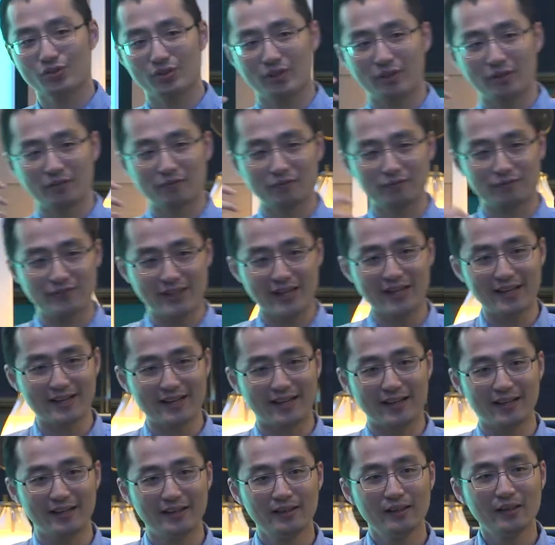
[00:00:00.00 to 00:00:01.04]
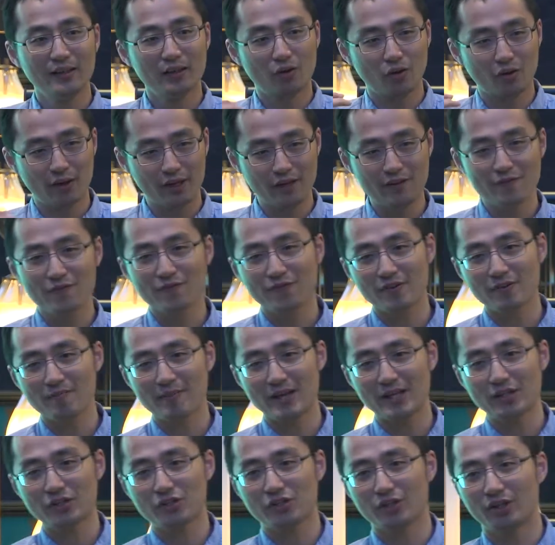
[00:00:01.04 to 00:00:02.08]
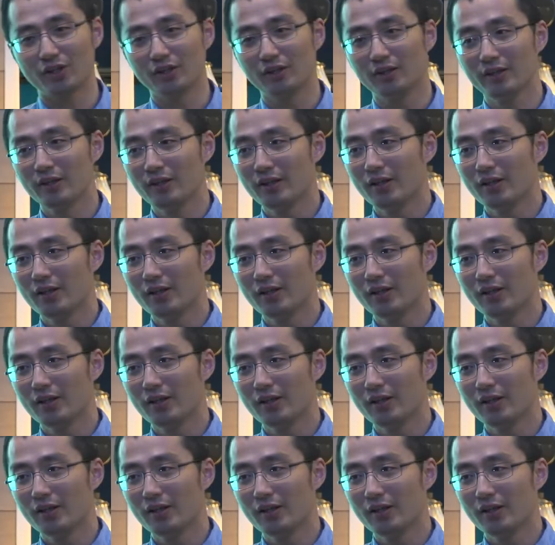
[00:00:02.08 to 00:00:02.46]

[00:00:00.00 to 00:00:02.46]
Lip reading: of data or information